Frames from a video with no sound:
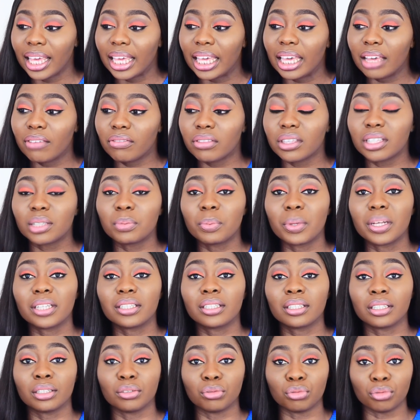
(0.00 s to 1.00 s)
if this
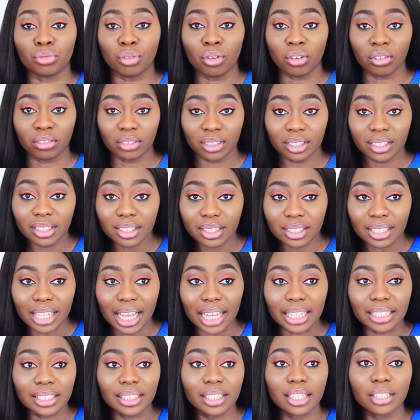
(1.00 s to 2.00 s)
person runs
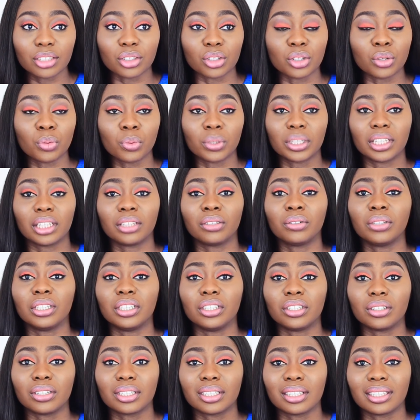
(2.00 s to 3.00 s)
and says, you know what, they're not
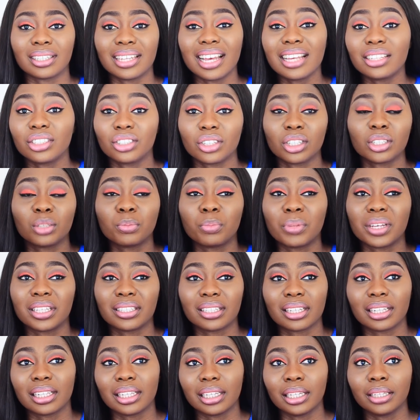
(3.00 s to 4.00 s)
interested, that's just
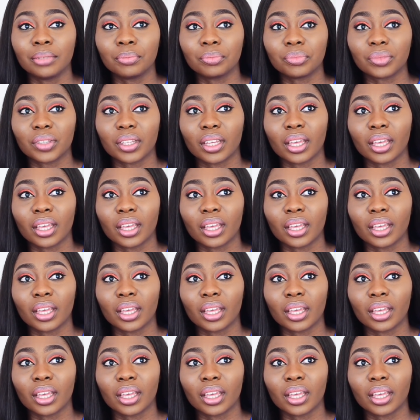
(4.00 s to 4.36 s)
basically